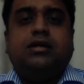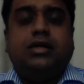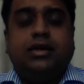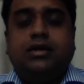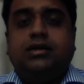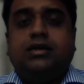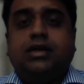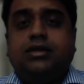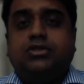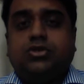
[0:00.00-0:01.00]

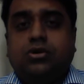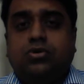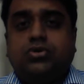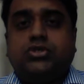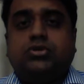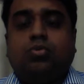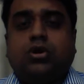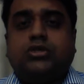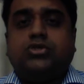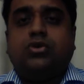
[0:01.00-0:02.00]
disclosed
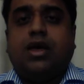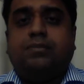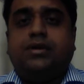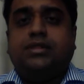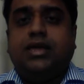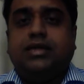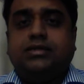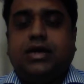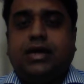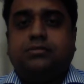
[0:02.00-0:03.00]
what is to happen in the
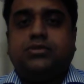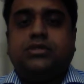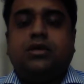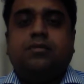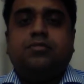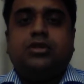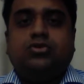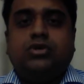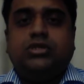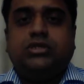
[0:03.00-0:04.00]
end times
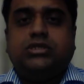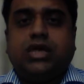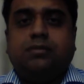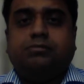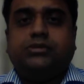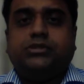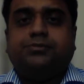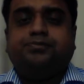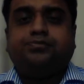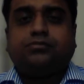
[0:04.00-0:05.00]
to his
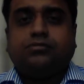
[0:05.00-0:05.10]
disciples.